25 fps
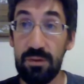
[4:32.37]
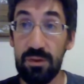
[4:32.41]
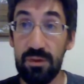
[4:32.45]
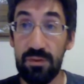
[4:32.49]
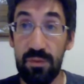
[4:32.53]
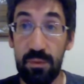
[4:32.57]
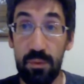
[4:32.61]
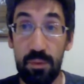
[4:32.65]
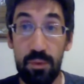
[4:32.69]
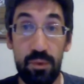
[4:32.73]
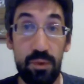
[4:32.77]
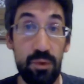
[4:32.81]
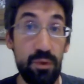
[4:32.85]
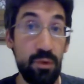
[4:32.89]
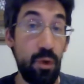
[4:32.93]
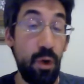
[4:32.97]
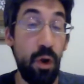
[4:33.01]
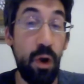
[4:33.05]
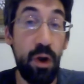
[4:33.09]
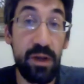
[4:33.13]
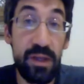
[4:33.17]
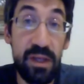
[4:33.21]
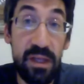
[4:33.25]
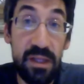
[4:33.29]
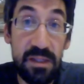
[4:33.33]
from who your
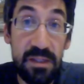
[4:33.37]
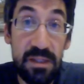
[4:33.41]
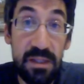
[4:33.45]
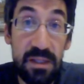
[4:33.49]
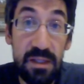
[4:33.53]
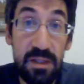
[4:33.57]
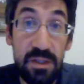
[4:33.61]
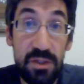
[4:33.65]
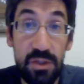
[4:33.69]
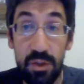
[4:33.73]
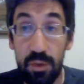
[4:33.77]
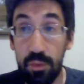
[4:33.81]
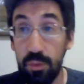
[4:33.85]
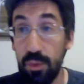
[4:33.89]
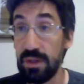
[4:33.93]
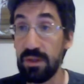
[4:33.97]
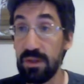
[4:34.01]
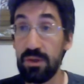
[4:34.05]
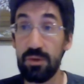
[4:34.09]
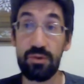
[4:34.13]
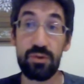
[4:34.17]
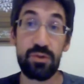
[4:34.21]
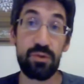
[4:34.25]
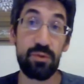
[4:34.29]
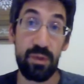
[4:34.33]
audience is to when you're
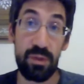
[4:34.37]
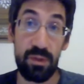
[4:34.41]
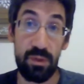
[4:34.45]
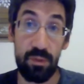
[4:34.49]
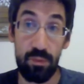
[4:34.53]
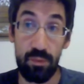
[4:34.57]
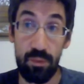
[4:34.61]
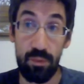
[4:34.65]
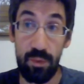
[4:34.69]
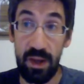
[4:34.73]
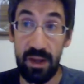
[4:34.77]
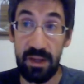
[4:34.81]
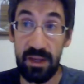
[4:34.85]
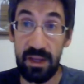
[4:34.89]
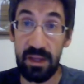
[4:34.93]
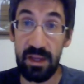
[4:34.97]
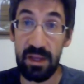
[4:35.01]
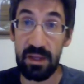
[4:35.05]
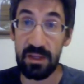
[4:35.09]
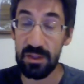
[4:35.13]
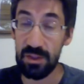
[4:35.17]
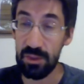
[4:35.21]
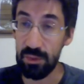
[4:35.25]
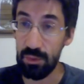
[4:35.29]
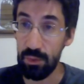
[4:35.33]
doing the writing
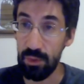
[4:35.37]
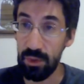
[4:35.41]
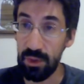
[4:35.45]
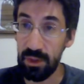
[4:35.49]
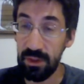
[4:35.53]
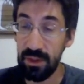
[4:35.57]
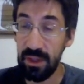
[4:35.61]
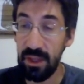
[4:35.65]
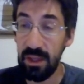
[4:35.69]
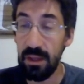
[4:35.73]
historically,